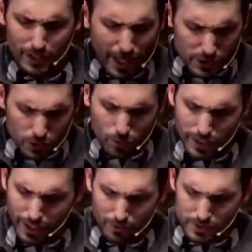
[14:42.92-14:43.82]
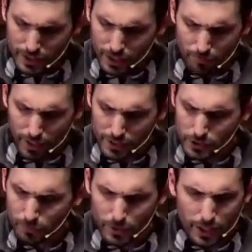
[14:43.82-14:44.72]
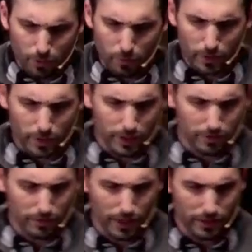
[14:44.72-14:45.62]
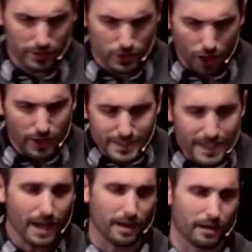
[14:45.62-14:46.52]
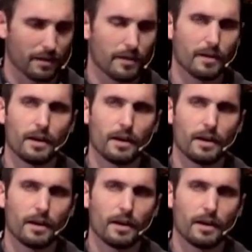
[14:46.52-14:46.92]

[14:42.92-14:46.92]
Last week, I was thinking, Pastor Blair, when we were in John 10,